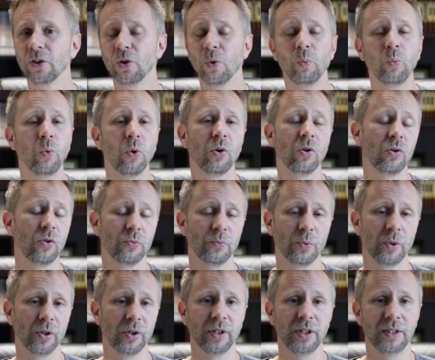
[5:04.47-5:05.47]
the world
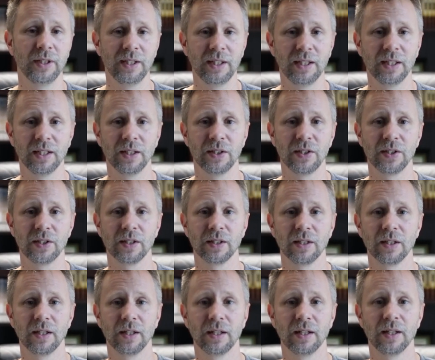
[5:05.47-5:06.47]
really
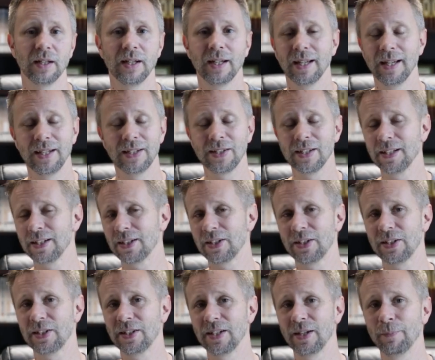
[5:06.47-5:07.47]
needs isn't
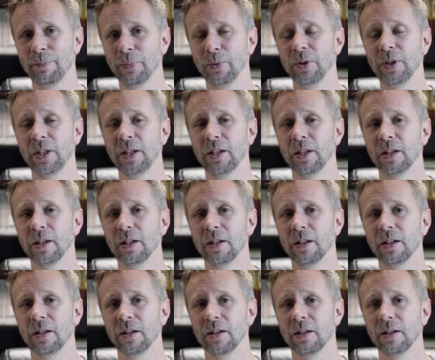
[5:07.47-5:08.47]
simply
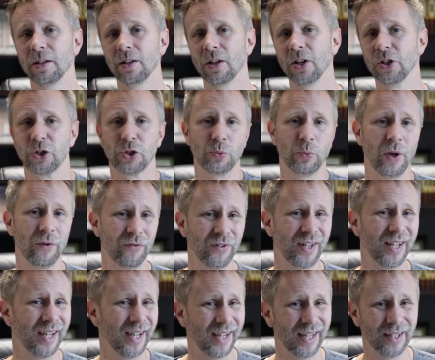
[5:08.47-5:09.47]
a
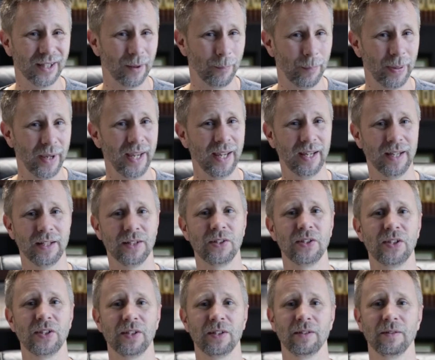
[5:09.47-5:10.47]
swift kick in the
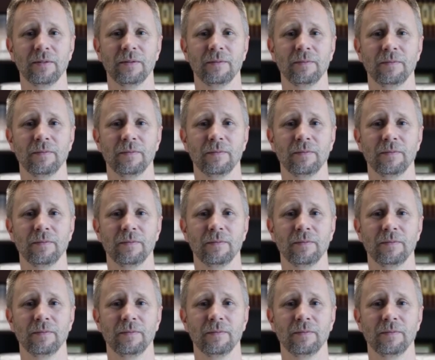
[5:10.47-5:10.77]
pants.